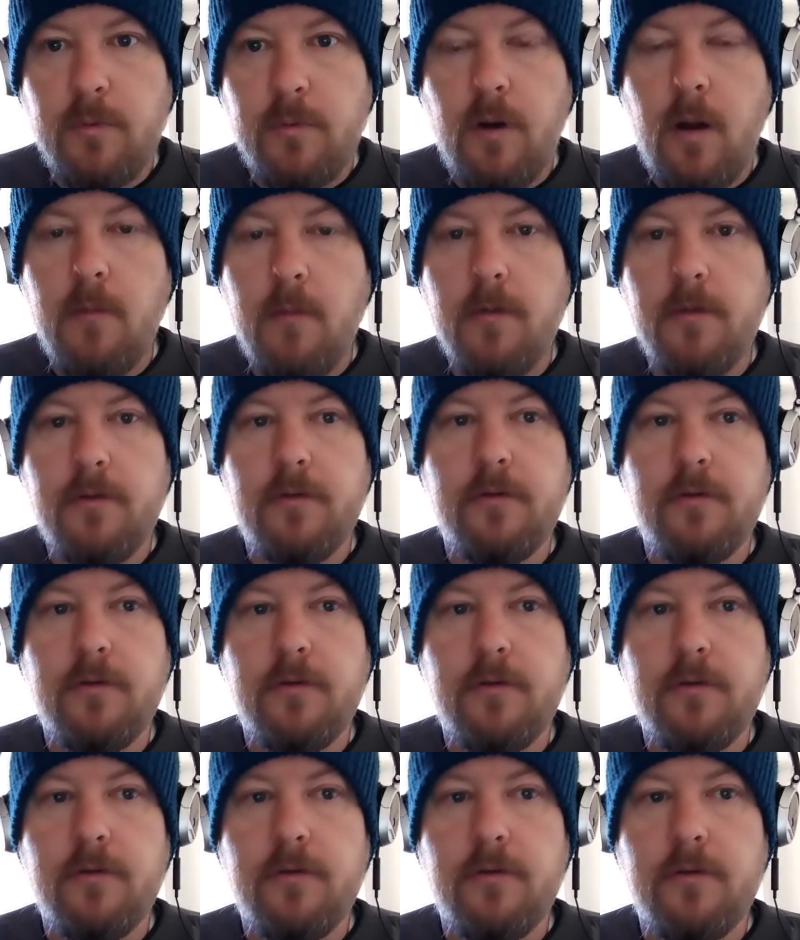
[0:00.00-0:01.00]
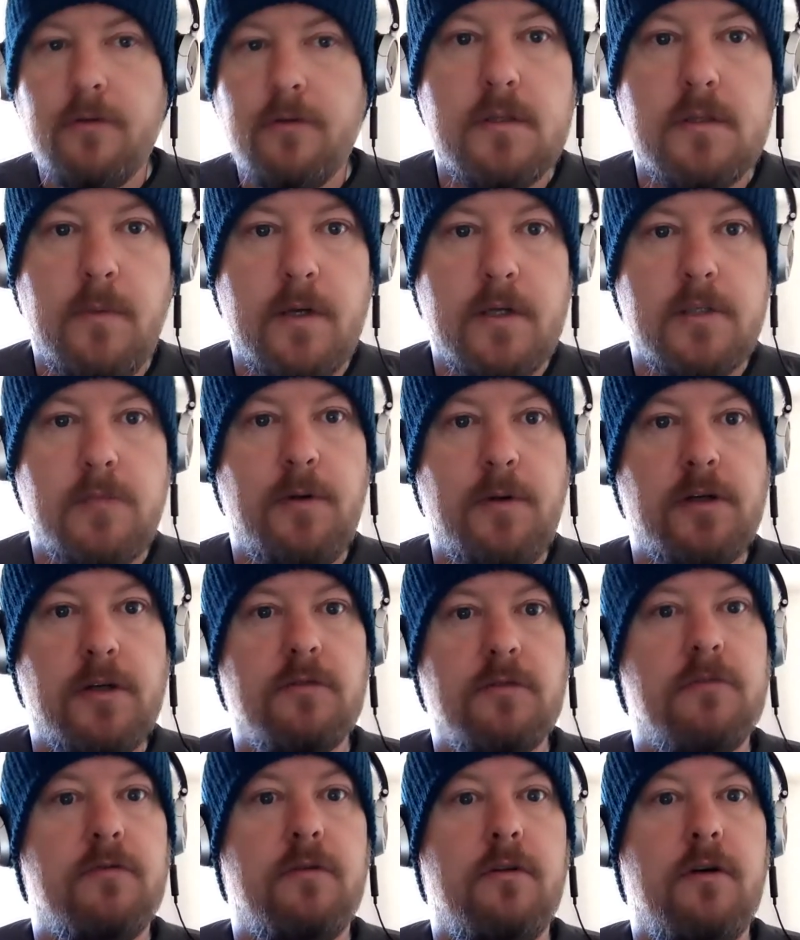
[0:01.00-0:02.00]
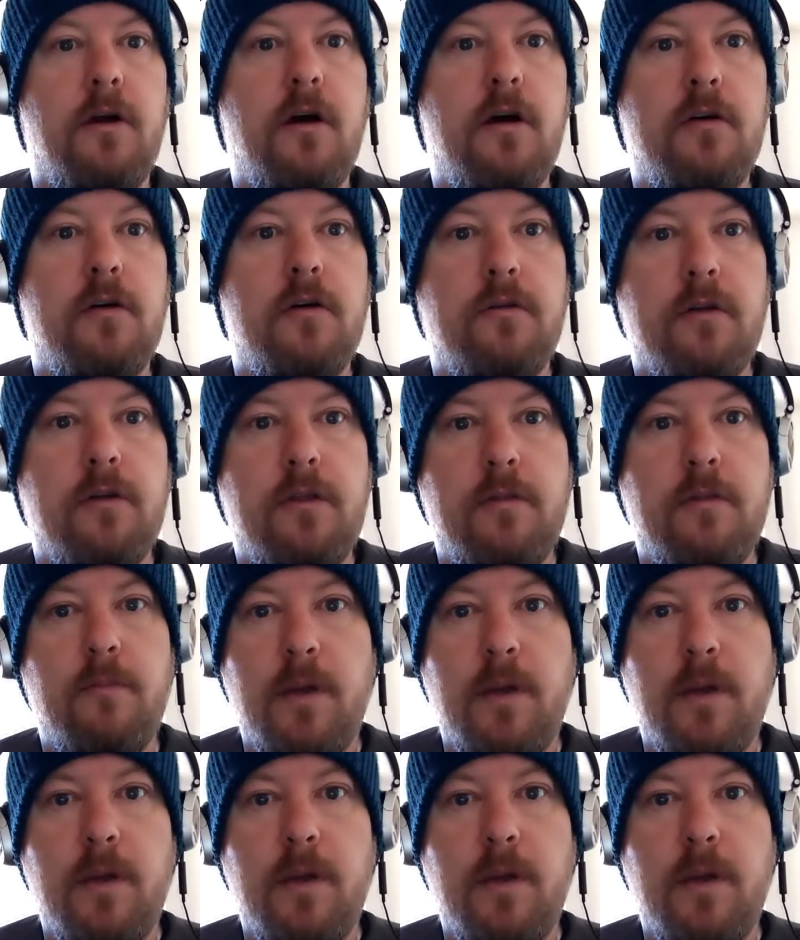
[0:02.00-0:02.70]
probably do something semi-special for the 100th.